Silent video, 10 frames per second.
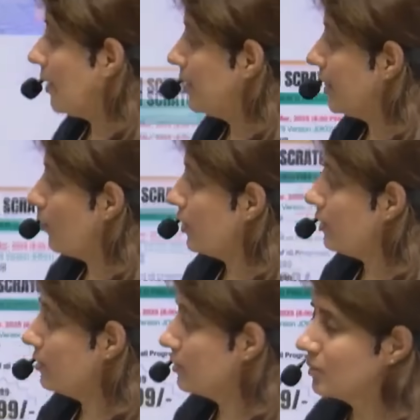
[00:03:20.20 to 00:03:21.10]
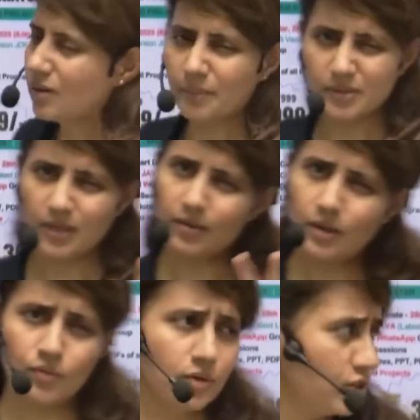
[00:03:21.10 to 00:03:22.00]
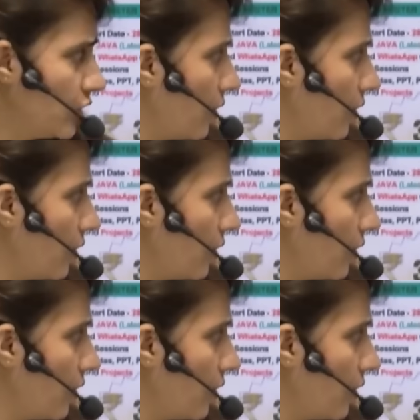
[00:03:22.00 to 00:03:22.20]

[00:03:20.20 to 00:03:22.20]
I'll be covering, I covered